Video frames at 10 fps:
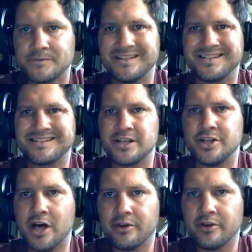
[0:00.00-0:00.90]
This is
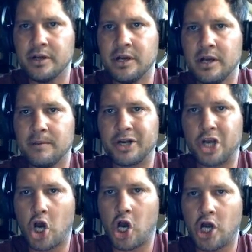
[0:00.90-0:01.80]
another
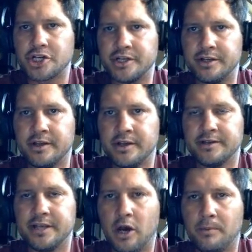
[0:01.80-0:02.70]
precaution
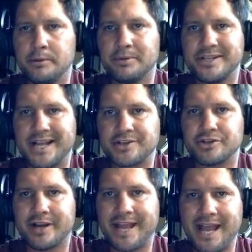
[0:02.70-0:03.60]
to help you protect
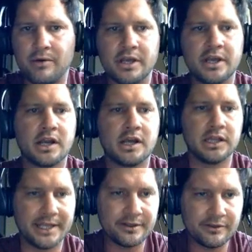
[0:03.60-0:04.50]
your account.
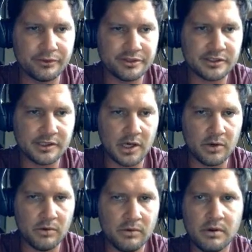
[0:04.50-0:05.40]
Click through
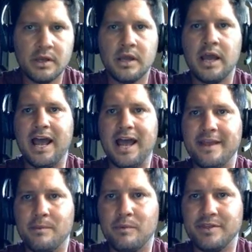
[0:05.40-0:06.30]
slow, and
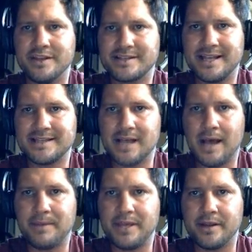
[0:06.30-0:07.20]
then when this gets
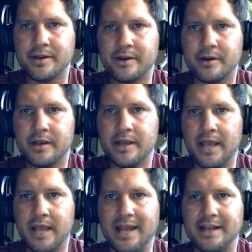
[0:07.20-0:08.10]
up here
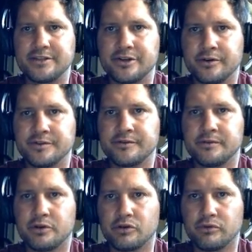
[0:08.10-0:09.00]
and it turns
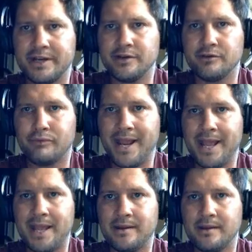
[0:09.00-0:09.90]
from green to
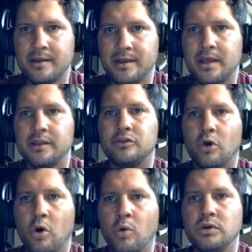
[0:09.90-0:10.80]
red,
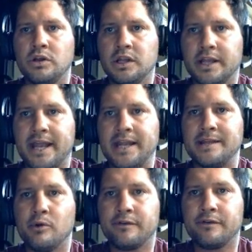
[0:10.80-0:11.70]
don't click any
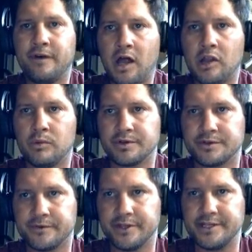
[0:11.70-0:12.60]
more followers
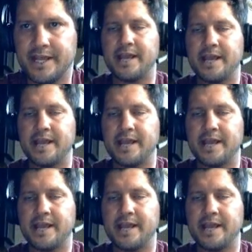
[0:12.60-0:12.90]
for the day.